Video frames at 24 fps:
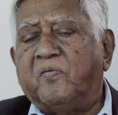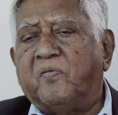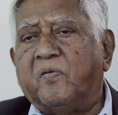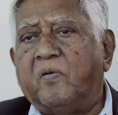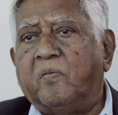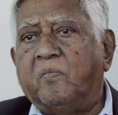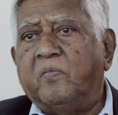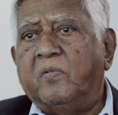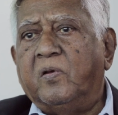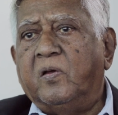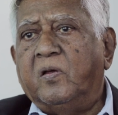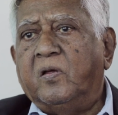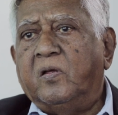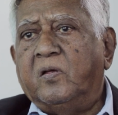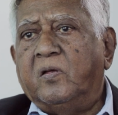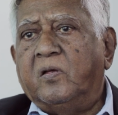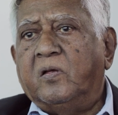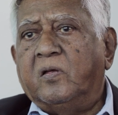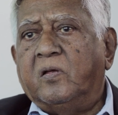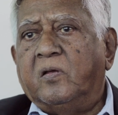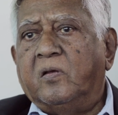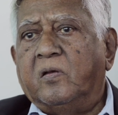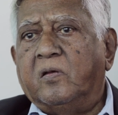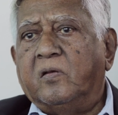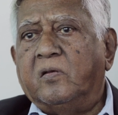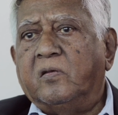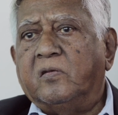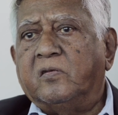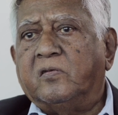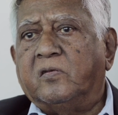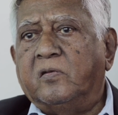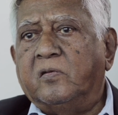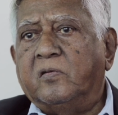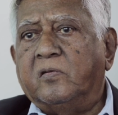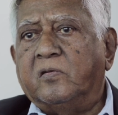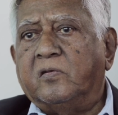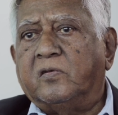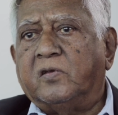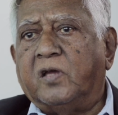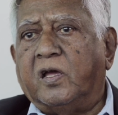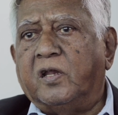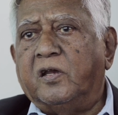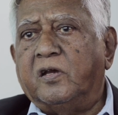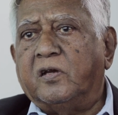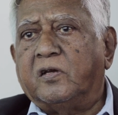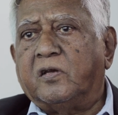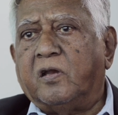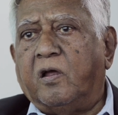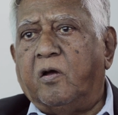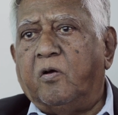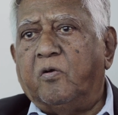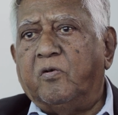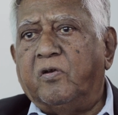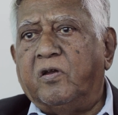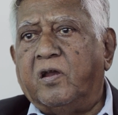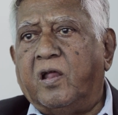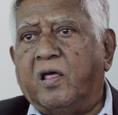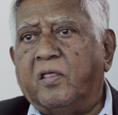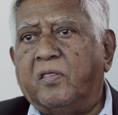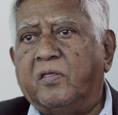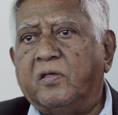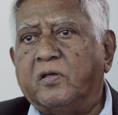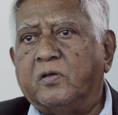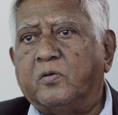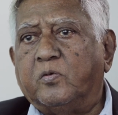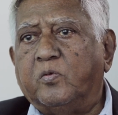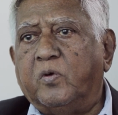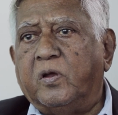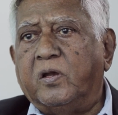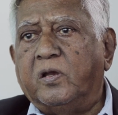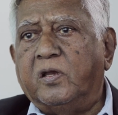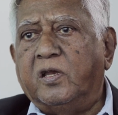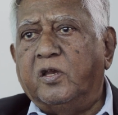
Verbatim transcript: from Chinatown and others who had